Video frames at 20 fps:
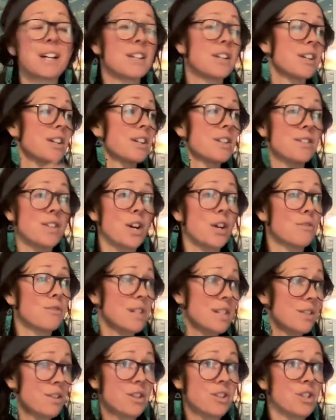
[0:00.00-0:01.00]
You're going to start
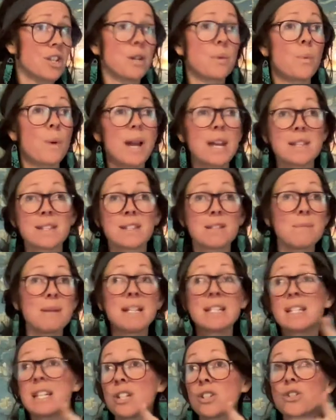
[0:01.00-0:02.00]
researching ways to
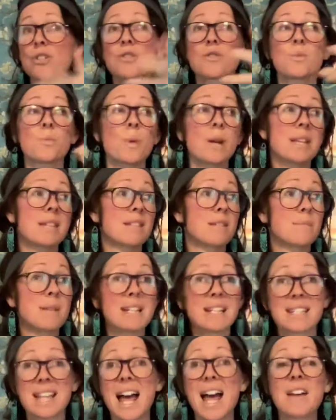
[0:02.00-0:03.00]
make tinctures and ways to
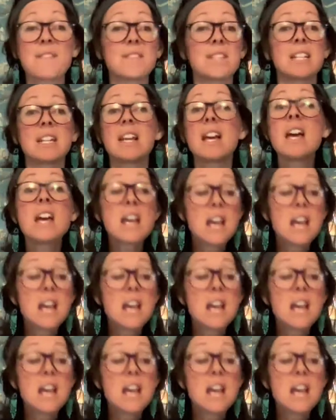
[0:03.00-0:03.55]
make salves and